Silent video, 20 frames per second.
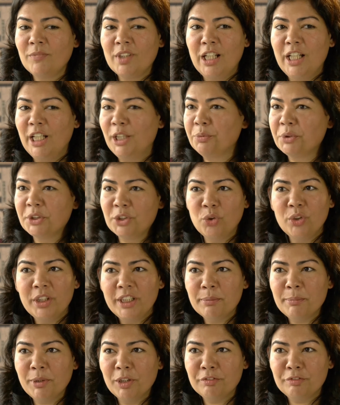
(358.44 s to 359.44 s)
it was only
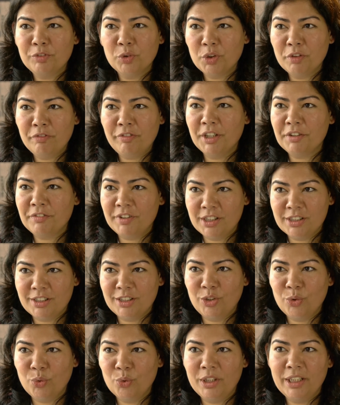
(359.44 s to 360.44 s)
about 4 or 5 years
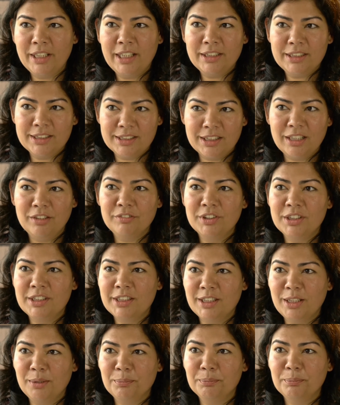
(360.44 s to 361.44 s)
ago that I discovered
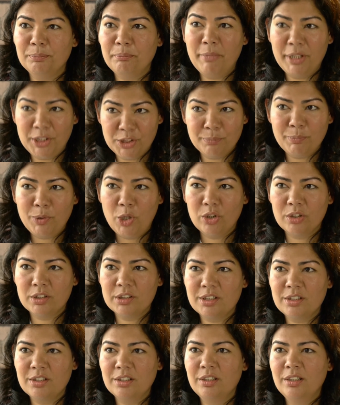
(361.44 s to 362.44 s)
some major
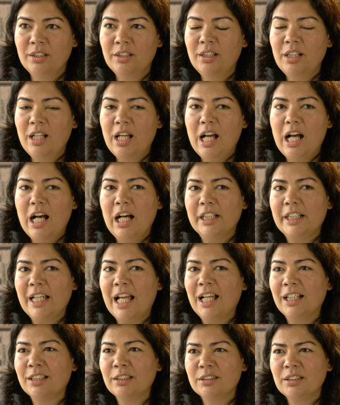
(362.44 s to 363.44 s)
blocks. I
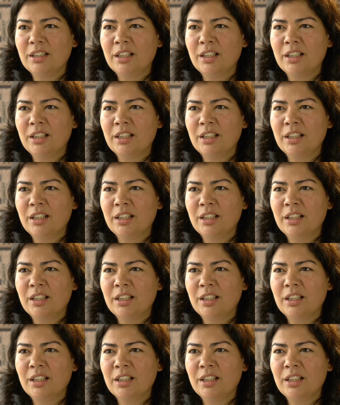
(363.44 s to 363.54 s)
had